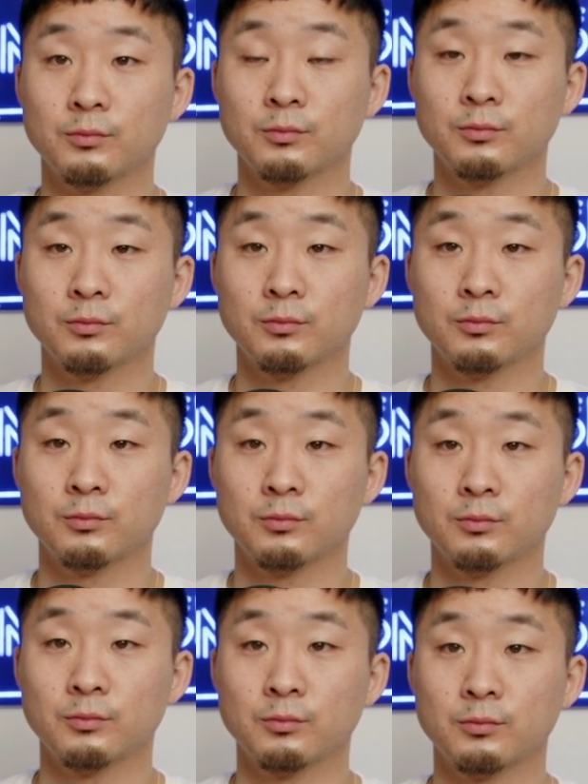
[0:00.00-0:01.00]

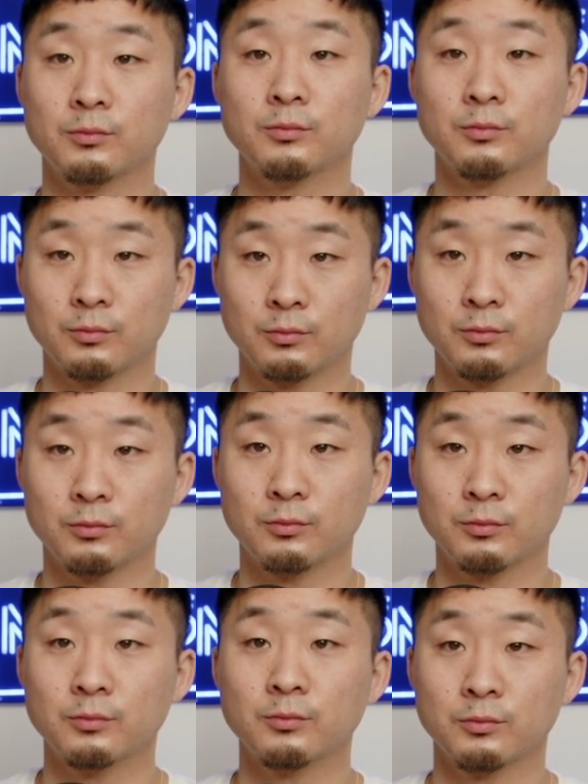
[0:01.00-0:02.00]

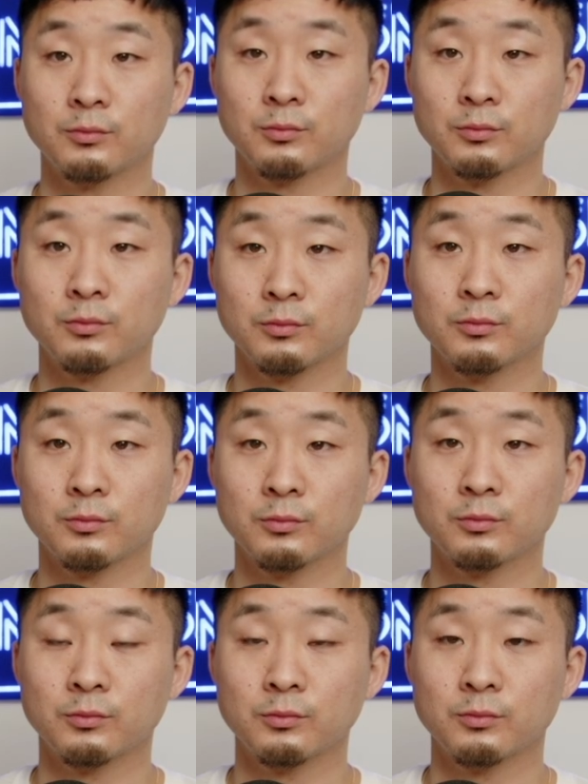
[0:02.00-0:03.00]

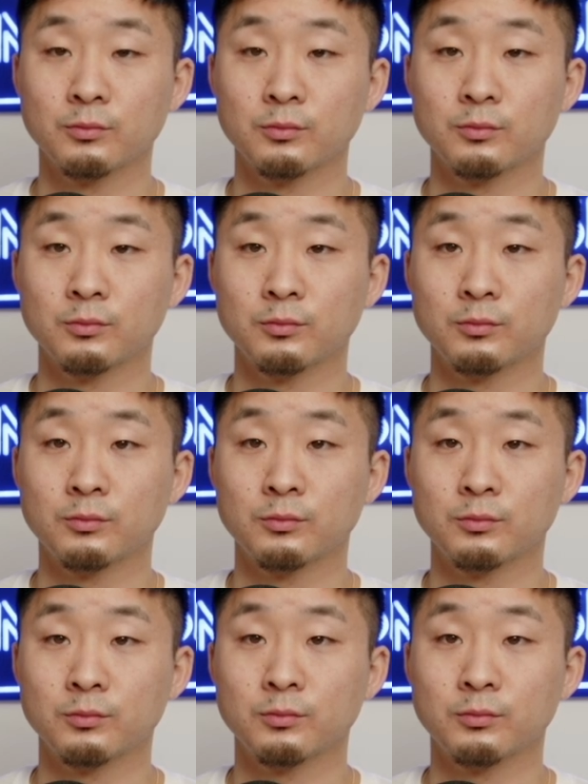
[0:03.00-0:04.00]

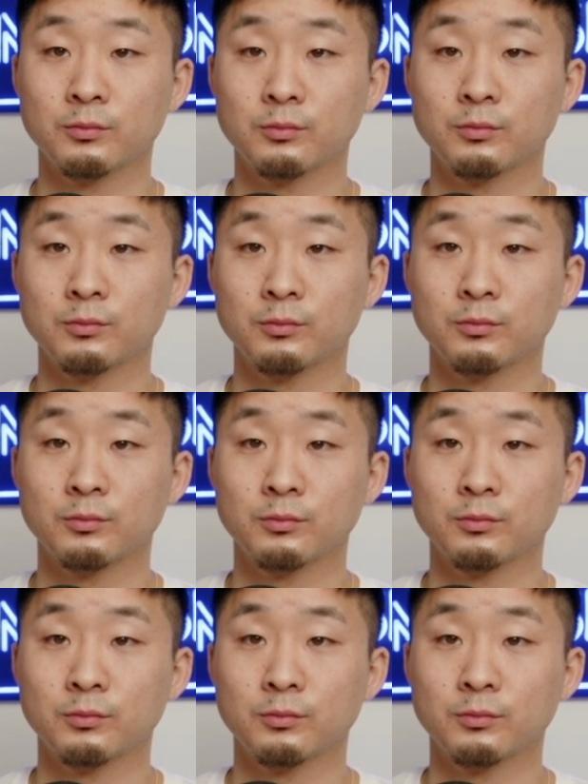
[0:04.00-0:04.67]
[no speech]